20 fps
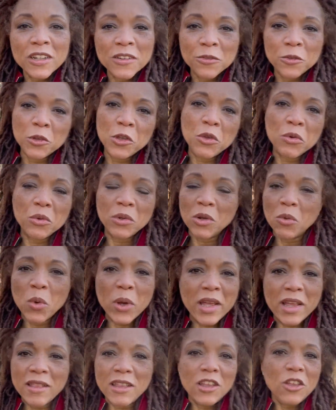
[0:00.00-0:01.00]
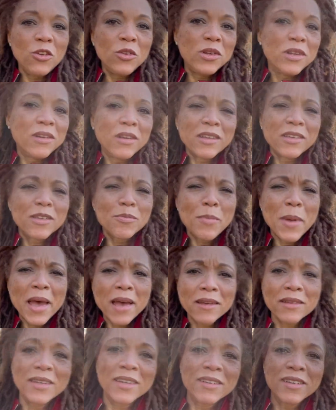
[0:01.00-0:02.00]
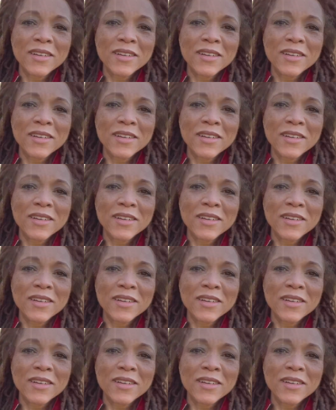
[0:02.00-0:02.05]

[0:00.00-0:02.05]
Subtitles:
for you in a way that you didn't expect.